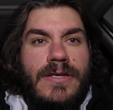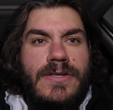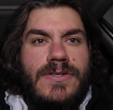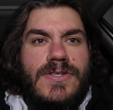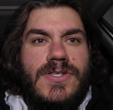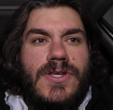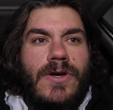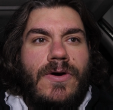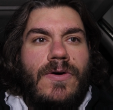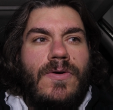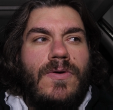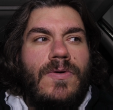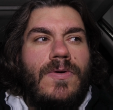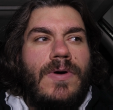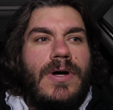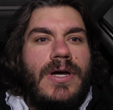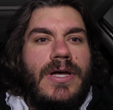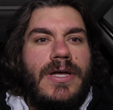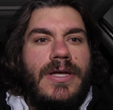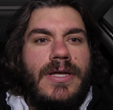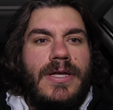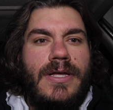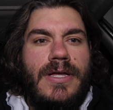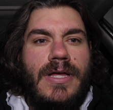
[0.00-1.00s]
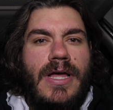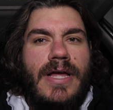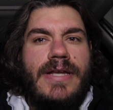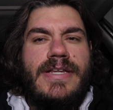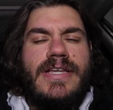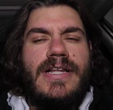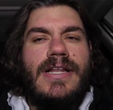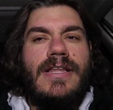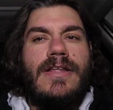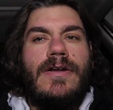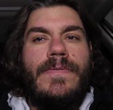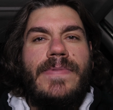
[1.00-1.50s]
So I
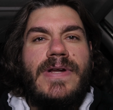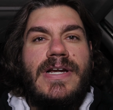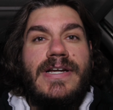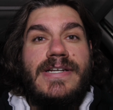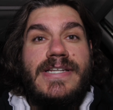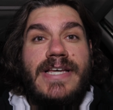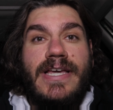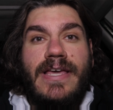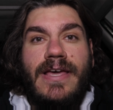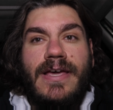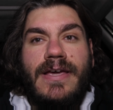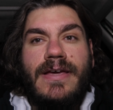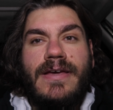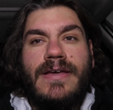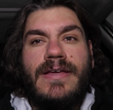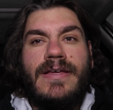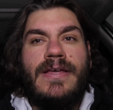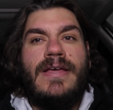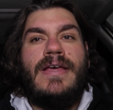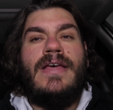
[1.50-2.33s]
did a little bit of digging.